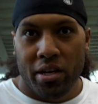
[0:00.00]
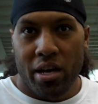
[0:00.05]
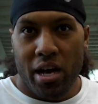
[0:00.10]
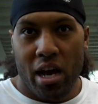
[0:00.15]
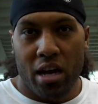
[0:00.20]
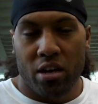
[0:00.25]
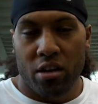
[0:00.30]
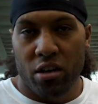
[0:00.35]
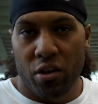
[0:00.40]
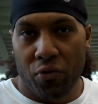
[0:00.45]

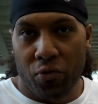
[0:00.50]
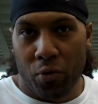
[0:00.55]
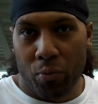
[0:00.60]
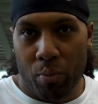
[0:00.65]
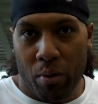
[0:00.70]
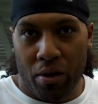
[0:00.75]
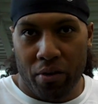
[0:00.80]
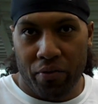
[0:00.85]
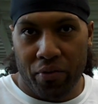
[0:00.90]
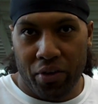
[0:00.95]
out on the
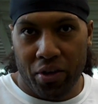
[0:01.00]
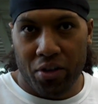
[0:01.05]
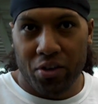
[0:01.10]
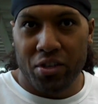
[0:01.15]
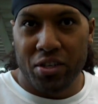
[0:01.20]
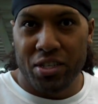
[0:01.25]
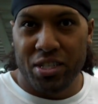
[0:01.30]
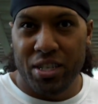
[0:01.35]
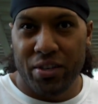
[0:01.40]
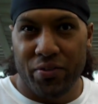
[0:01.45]
football field
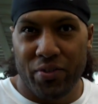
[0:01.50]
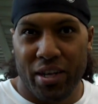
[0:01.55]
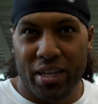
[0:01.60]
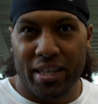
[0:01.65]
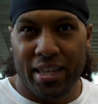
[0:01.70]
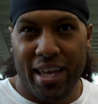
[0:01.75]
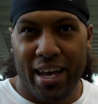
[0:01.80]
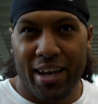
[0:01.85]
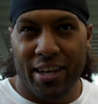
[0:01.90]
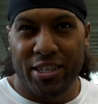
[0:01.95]
and stuff like
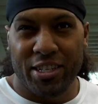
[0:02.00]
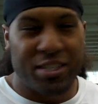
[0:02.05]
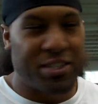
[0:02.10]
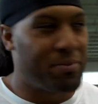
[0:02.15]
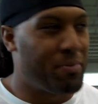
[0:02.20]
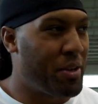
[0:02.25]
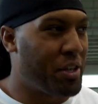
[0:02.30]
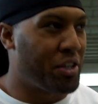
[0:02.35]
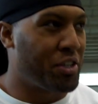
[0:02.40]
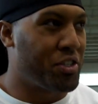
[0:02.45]
that,
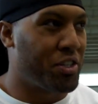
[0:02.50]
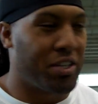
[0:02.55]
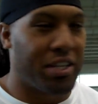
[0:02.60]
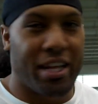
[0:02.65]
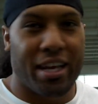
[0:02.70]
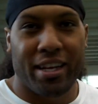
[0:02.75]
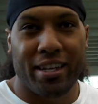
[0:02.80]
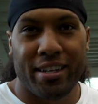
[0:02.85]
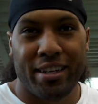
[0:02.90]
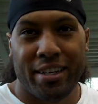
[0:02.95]
just making sure
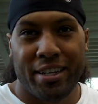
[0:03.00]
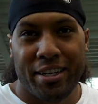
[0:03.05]
that